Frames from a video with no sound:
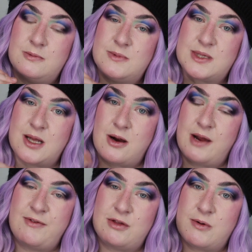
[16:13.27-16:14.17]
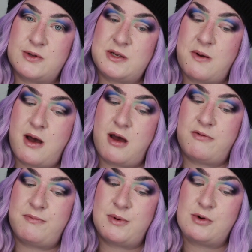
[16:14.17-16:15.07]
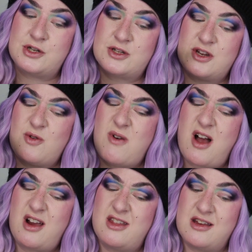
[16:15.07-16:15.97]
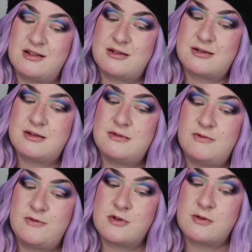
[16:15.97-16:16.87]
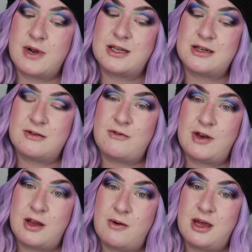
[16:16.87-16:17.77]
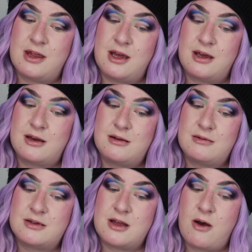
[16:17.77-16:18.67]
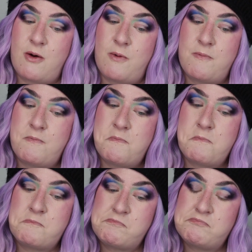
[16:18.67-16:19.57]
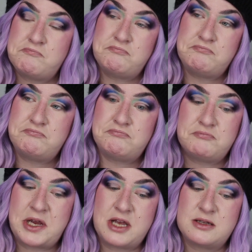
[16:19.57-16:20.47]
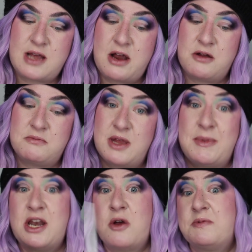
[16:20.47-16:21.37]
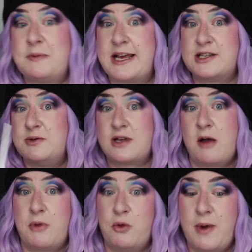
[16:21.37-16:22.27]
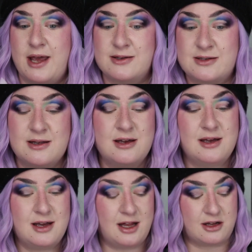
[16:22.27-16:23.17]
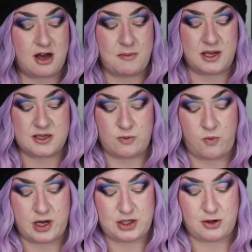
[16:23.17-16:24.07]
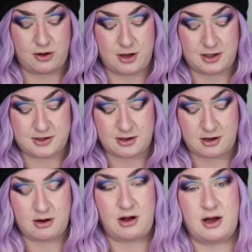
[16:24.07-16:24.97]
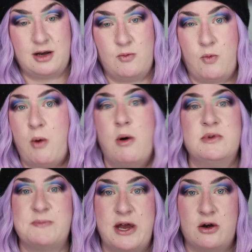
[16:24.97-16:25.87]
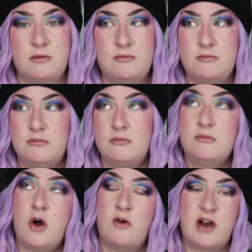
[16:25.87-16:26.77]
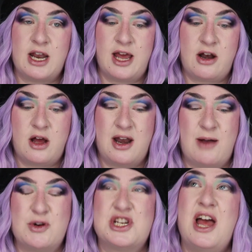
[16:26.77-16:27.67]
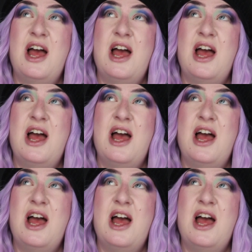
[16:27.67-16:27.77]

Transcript: sorry if it throws you off, but we're just gonna rock this for the rest of the video, I think. So I guess, I don't know, let me know, because you saw it both ways in the comments, what your thoughts are on what one was better. Overhead light on, which,